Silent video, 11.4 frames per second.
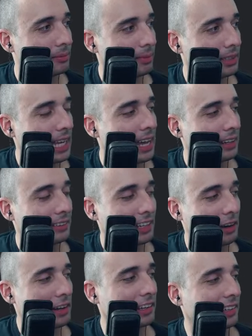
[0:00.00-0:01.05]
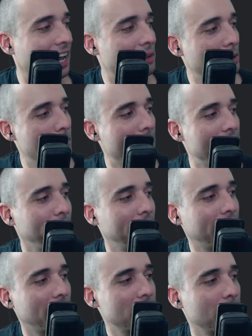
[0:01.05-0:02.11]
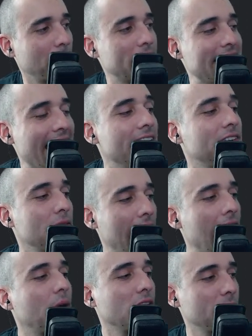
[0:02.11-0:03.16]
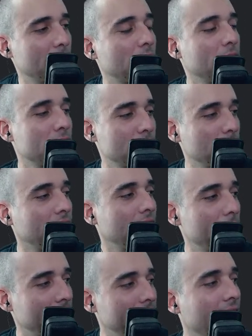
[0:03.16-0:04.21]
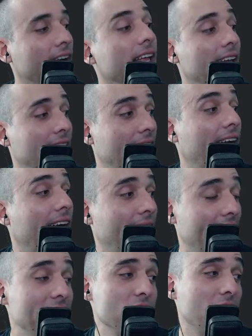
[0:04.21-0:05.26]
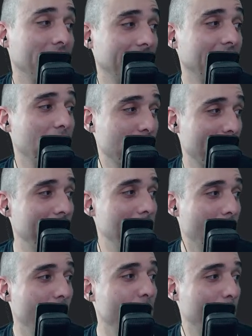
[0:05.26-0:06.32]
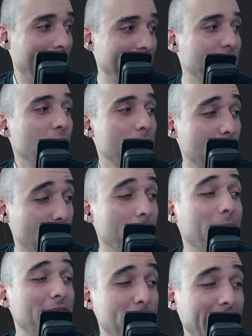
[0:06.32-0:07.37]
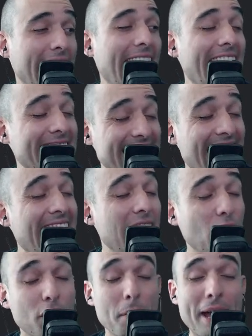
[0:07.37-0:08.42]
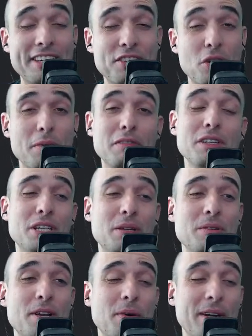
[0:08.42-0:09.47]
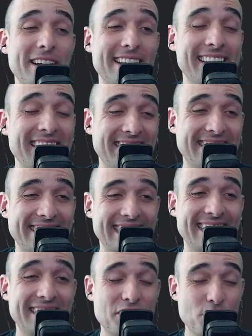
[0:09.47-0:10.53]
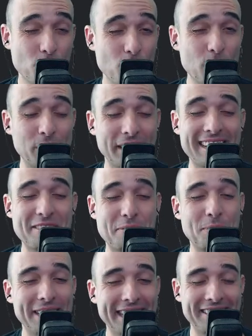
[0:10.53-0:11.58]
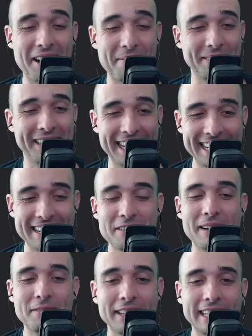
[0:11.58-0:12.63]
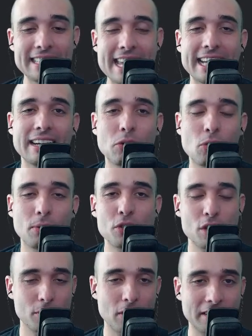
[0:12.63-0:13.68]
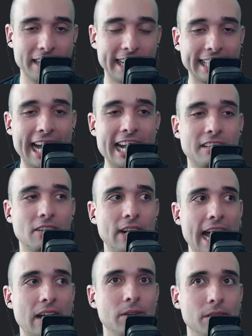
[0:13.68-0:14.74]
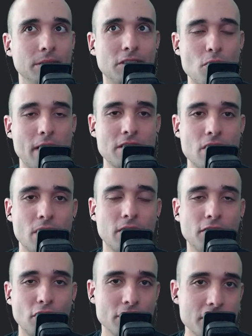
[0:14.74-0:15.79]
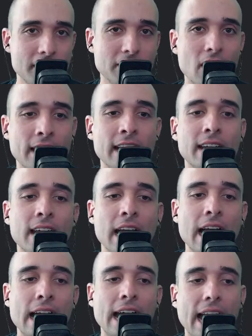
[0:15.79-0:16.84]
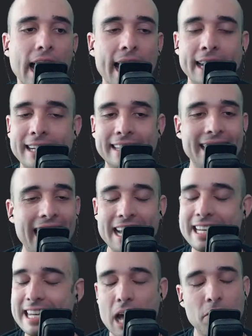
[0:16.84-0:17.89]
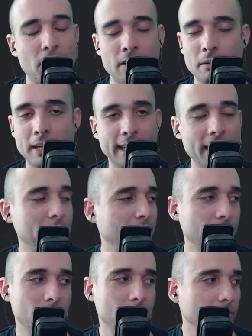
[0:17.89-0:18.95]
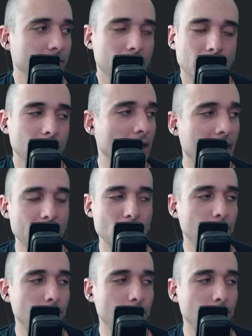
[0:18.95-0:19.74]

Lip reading: Yeah, Sarah says, I had been manually searching for tens of hours before the tool came out. Yeah. And John says, I was writing Overpass Turbo queries by hand. Yeah, Overpass Turbo, if you don't know what it is, it's a tool. It's really complicated. You have to like take a university class on how to structure searches on it. And I never in my life got it to